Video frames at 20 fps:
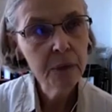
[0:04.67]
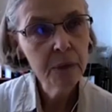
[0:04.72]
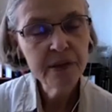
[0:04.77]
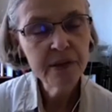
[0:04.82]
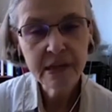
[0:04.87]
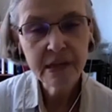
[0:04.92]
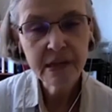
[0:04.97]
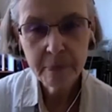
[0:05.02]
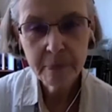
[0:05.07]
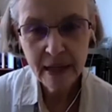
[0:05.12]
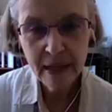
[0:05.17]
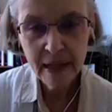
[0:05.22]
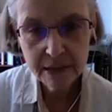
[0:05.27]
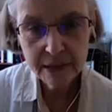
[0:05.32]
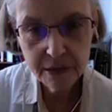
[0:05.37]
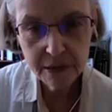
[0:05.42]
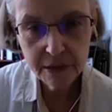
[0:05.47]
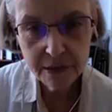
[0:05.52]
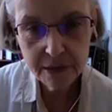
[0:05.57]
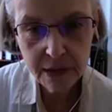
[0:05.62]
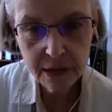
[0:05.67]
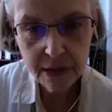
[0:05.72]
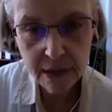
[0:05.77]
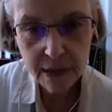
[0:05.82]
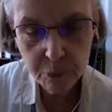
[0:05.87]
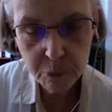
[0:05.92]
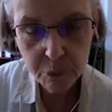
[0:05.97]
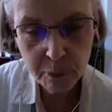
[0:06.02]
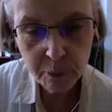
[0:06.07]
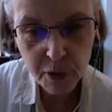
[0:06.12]
We think back to the
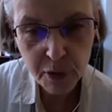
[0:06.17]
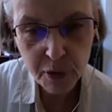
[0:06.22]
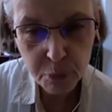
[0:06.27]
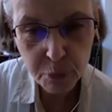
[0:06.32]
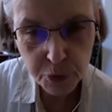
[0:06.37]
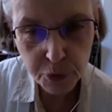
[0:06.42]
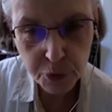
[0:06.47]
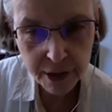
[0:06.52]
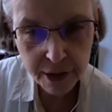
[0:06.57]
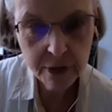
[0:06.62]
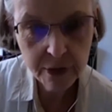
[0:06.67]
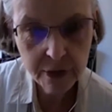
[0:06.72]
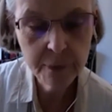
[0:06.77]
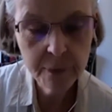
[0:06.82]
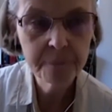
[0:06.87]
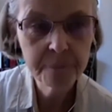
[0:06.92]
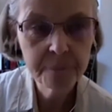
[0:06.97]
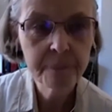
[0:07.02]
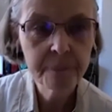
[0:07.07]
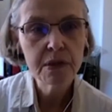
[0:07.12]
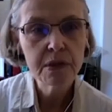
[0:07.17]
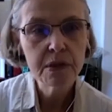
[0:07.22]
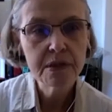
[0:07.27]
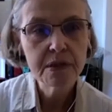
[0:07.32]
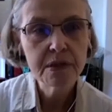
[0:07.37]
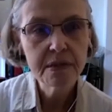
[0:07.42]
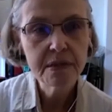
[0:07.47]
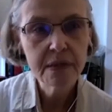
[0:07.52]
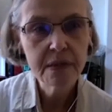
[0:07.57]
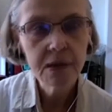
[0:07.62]
time when Mother Bruyère
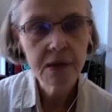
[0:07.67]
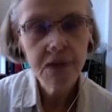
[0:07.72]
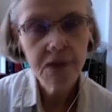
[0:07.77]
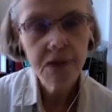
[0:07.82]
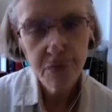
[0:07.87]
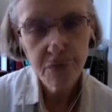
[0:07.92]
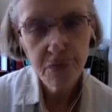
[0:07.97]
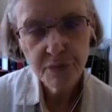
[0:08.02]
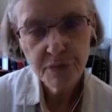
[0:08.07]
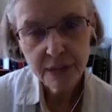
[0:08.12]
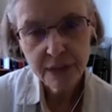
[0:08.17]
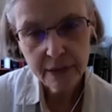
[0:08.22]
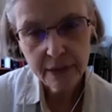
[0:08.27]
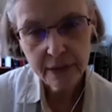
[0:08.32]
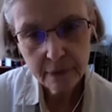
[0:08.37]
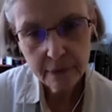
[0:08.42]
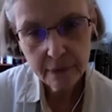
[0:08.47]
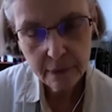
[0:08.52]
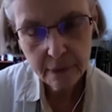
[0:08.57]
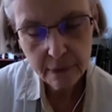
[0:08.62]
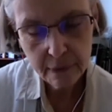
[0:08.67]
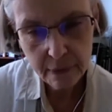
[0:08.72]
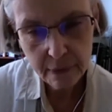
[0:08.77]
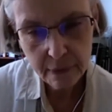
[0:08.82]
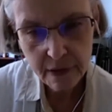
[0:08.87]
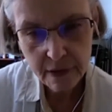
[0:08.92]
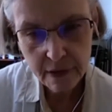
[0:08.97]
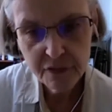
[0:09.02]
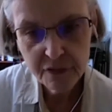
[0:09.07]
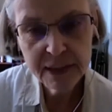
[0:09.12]
was ah. serving
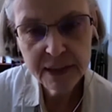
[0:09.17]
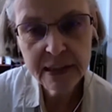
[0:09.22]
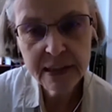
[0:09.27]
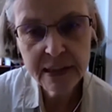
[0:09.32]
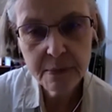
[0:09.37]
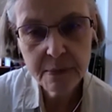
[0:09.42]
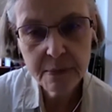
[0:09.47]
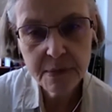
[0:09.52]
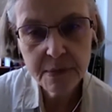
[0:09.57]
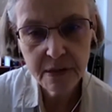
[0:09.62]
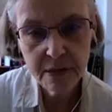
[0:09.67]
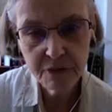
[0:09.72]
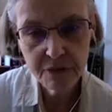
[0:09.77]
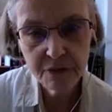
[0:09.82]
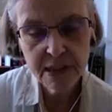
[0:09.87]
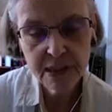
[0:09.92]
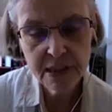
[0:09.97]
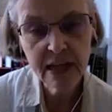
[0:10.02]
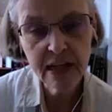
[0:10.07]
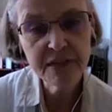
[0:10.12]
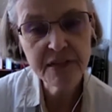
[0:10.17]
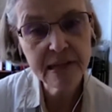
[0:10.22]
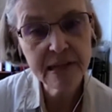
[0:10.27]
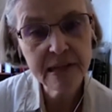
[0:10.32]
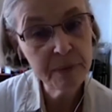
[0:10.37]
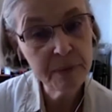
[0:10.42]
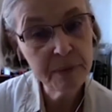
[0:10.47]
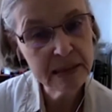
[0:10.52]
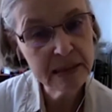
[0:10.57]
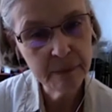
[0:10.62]
the victims of the typhus
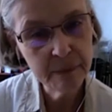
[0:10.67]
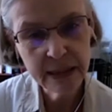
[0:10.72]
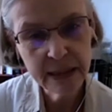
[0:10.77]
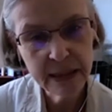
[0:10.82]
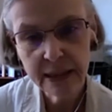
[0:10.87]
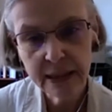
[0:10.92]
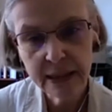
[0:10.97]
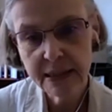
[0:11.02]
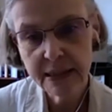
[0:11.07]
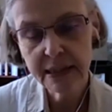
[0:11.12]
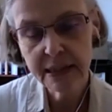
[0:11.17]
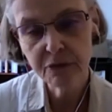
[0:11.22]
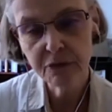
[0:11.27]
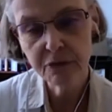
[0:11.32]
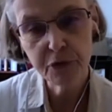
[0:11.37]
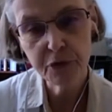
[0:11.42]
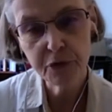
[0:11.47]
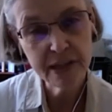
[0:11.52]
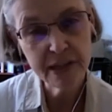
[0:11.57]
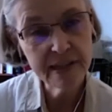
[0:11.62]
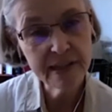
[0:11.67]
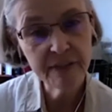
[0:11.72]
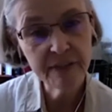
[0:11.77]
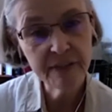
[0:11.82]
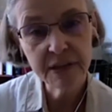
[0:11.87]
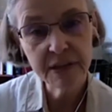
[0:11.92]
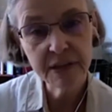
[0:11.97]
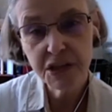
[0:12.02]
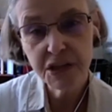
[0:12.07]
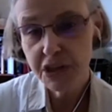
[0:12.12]
epidemic in
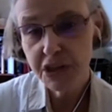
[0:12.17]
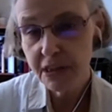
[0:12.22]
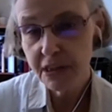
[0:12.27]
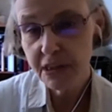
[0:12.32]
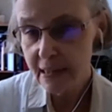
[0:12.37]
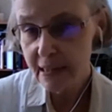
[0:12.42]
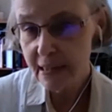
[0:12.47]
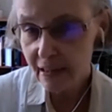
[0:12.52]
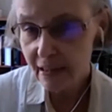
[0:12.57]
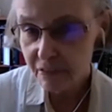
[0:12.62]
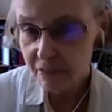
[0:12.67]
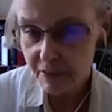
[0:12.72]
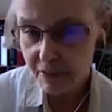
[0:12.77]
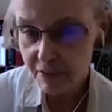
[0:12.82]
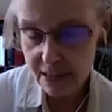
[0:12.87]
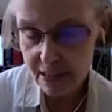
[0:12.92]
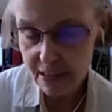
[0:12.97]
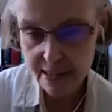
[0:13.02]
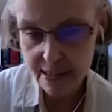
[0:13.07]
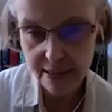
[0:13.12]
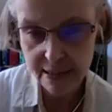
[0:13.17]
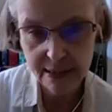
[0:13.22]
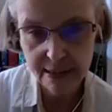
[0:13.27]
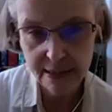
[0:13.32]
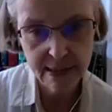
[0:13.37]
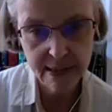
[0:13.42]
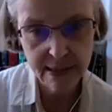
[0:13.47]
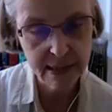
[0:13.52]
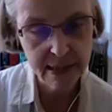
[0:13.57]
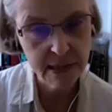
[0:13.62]
1847, and she didn't have a vaccine
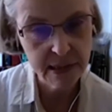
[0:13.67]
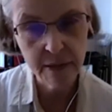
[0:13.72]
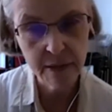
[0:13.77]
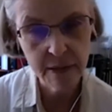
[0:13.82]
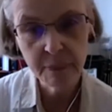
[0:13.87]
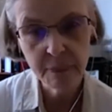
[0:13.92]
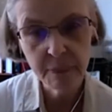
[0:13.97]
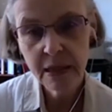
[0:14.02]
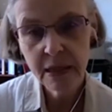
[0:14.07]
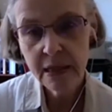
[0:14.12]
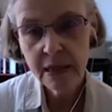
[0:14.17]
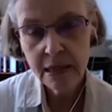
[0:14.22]
at that time.